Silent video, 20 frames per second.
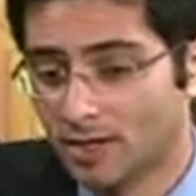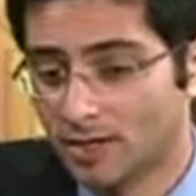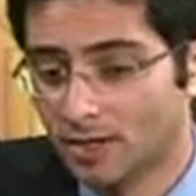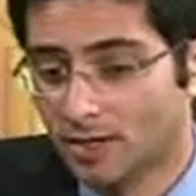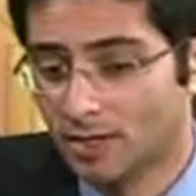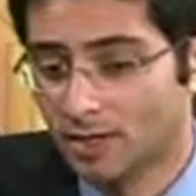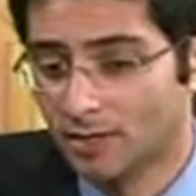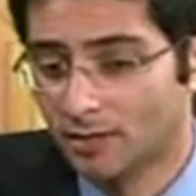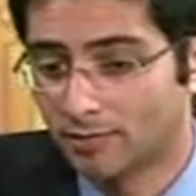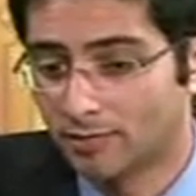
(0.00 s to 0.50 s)

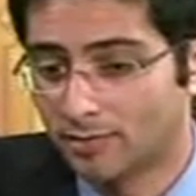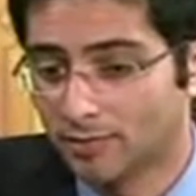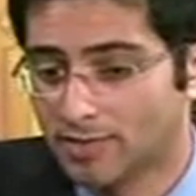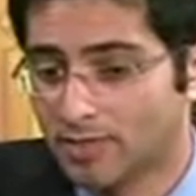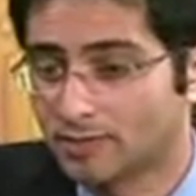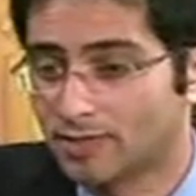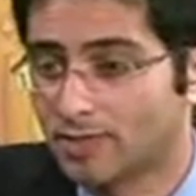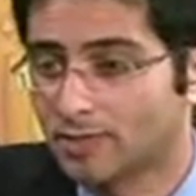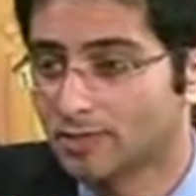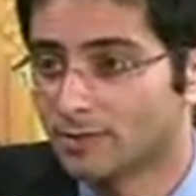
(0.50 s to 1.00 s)

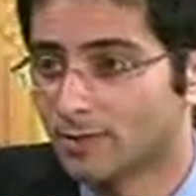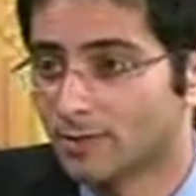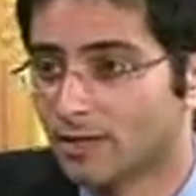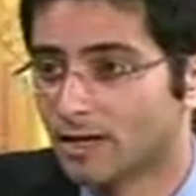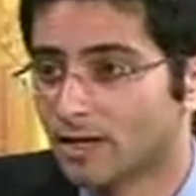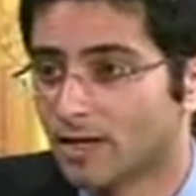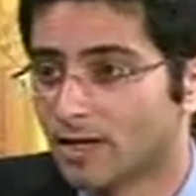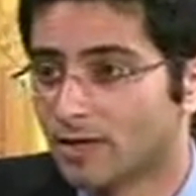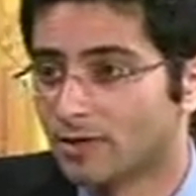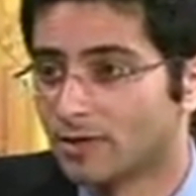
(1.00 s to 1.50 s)
same-sex
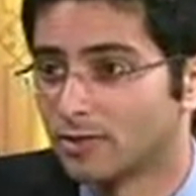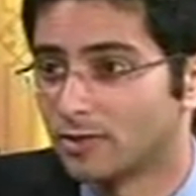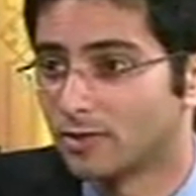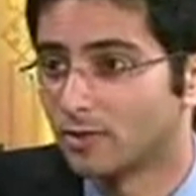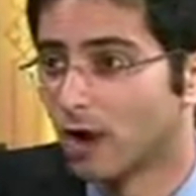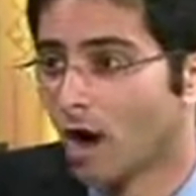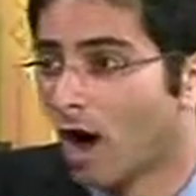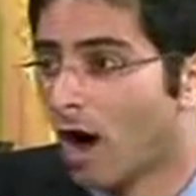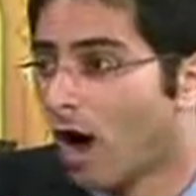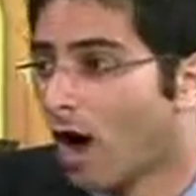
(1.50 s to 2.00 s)
parenting
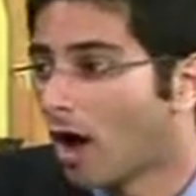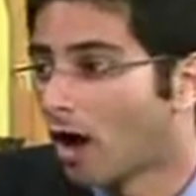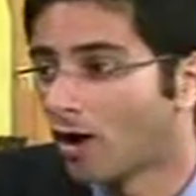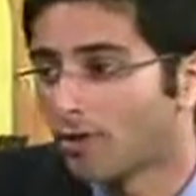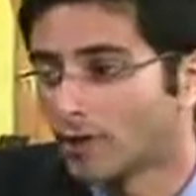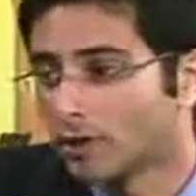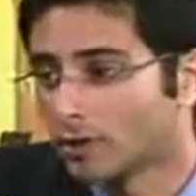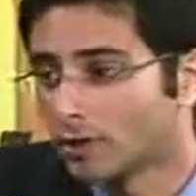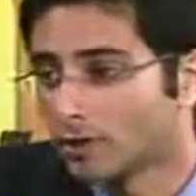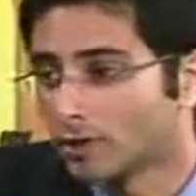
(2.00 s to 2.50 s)
to
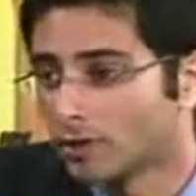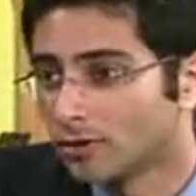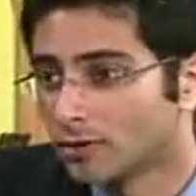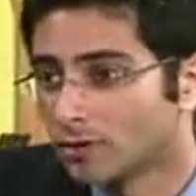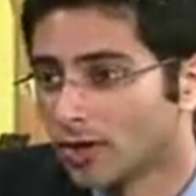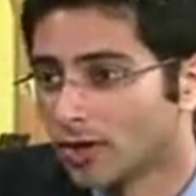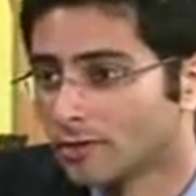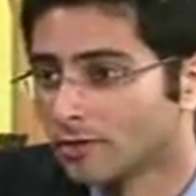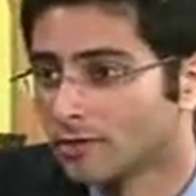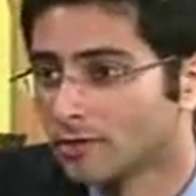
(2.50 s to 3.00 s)
other
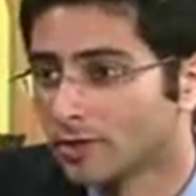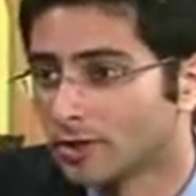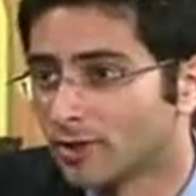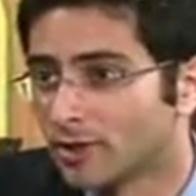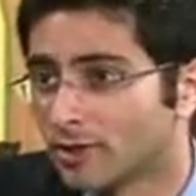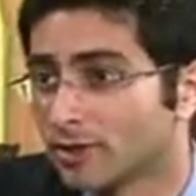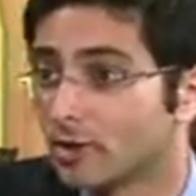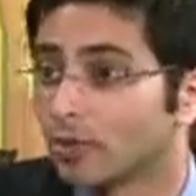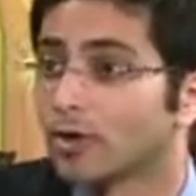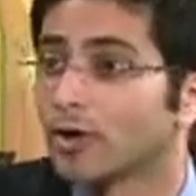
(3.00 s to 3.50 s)
kinds of
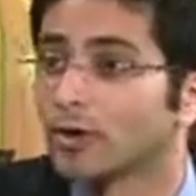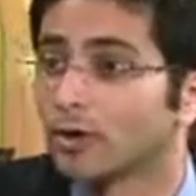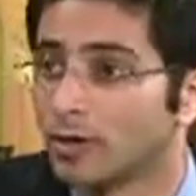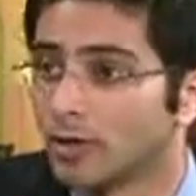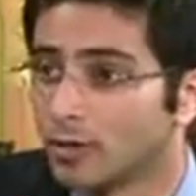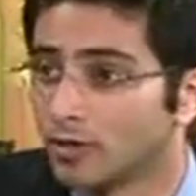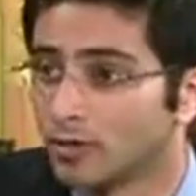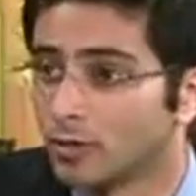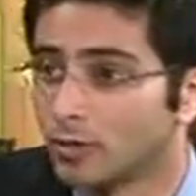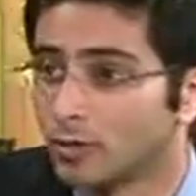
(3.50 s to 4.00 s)
parenting that we
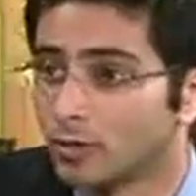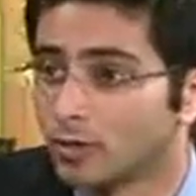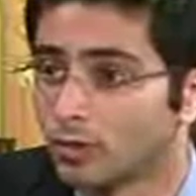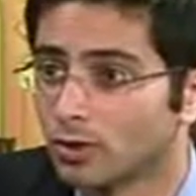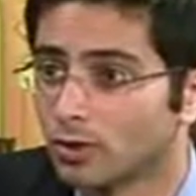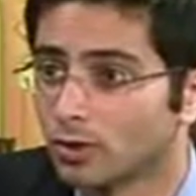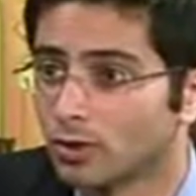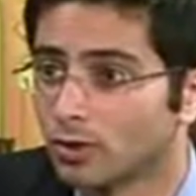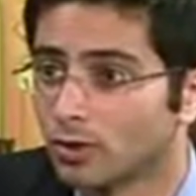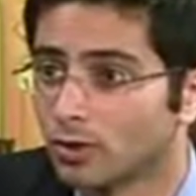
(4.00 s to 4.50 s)
already knew
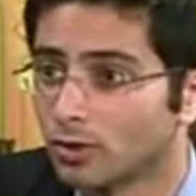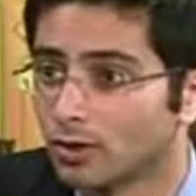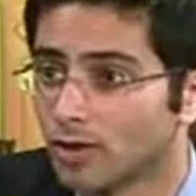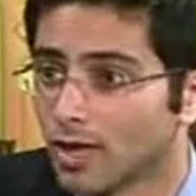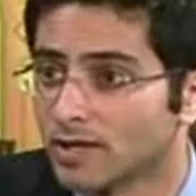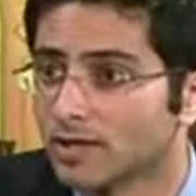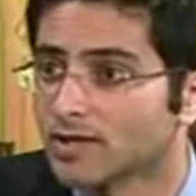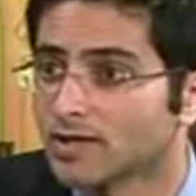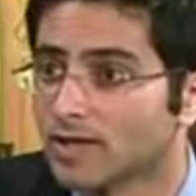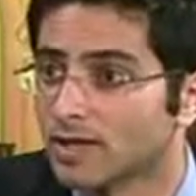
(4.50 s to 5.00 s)
were
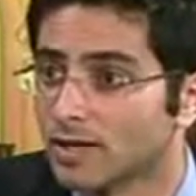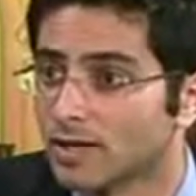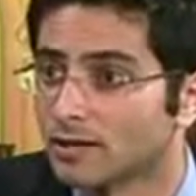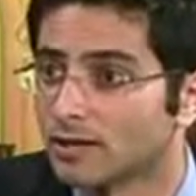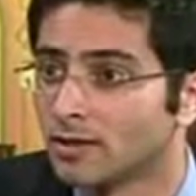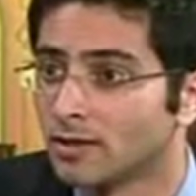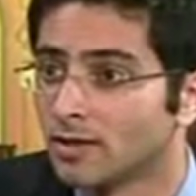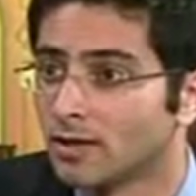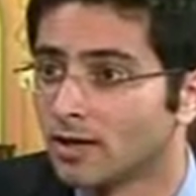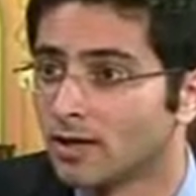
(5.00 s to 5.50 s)
less
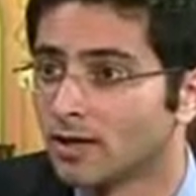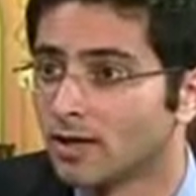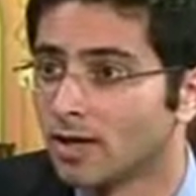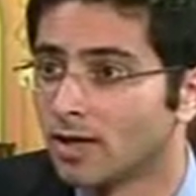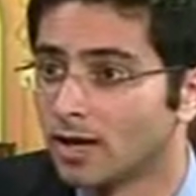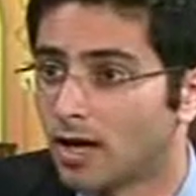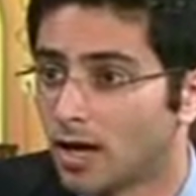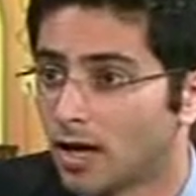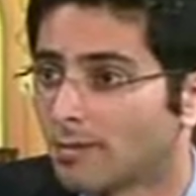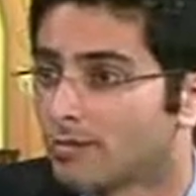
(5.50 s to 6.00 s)
than
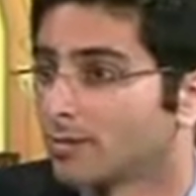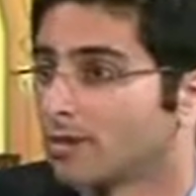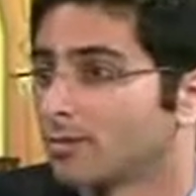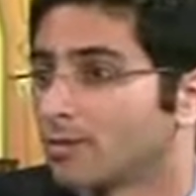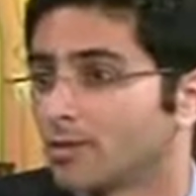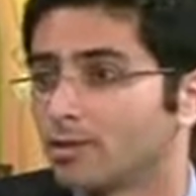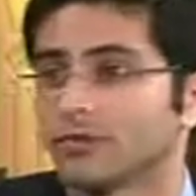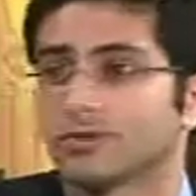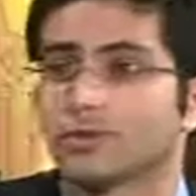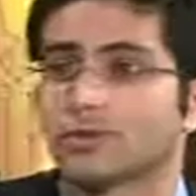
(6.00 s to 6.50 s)

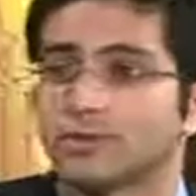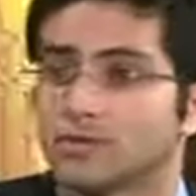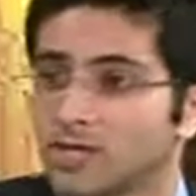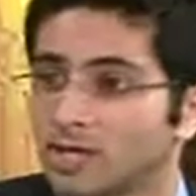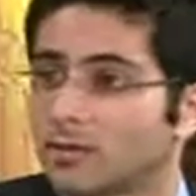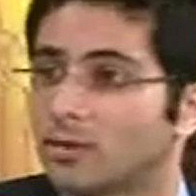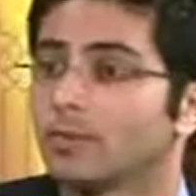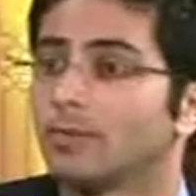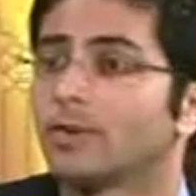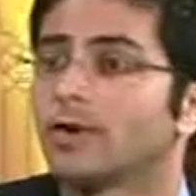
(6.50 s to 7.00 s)
optimal, so
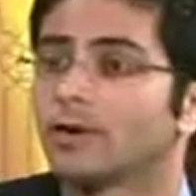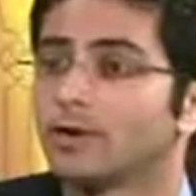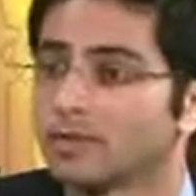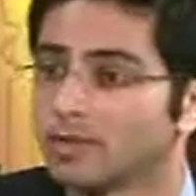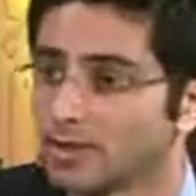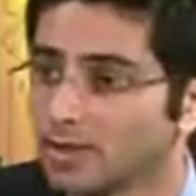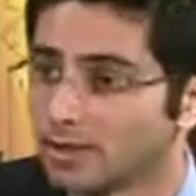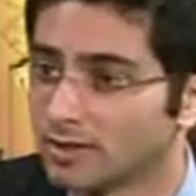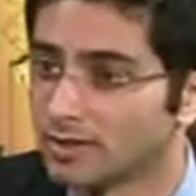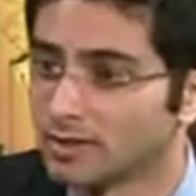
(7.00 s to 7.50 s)
single
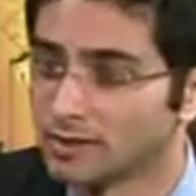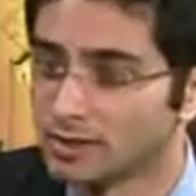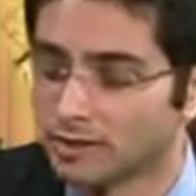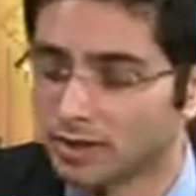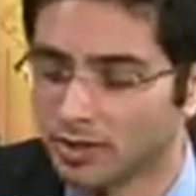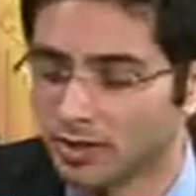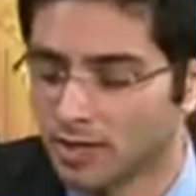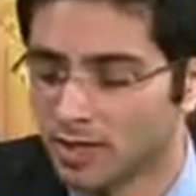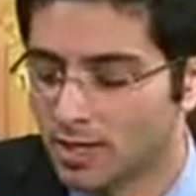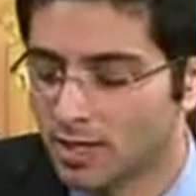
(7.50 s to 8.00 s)
parenting and so on.